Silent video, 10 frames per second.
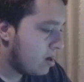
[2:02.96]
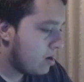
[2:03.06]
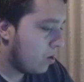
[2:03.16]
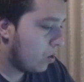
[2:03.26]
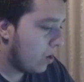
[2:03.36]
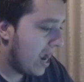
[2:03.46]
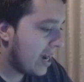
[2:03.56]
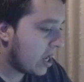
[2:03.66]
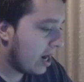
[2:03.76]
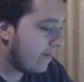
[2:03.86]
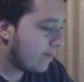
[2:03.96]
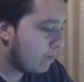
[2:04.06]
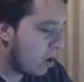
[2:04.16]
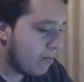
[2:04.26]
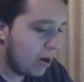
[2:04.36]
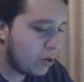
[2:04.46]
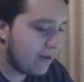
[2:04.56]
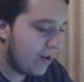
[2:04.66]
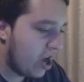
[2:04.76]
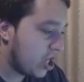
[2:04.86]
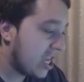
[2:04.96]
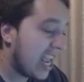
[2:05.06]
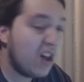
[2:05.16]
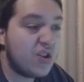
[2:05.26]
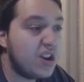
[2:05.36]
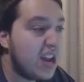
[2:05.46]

Or any kind of mobile device, you can get on